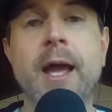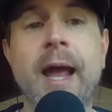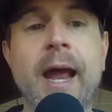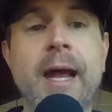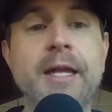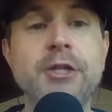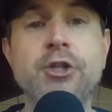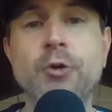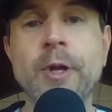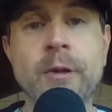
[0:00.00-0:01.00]
And he's
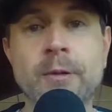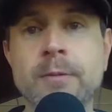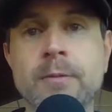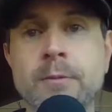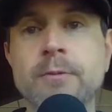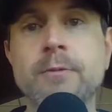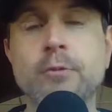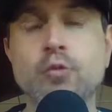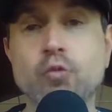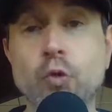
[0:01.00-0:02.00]
shooting
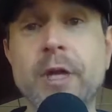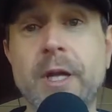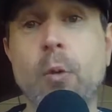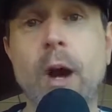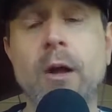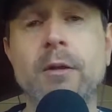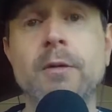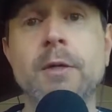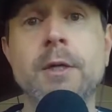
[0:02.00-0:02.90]
really well,